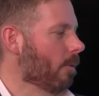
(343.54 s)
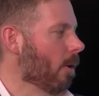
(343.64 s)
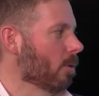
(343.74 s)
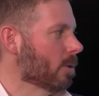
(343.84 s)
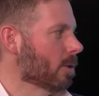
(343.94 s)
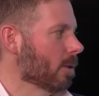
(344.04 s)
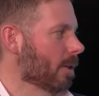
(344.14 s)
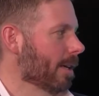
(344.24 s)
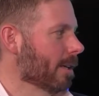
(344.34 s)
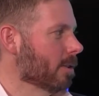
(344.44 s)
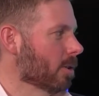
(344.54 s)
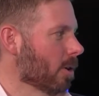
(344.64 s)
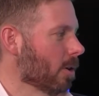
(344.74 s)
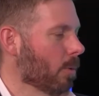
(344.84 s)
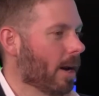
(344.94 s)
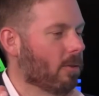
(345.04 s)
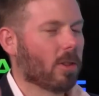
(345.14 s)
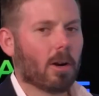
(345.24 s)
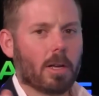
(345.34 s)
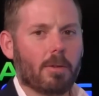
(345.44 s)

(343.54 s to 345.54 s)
of folks get concerned whenever they're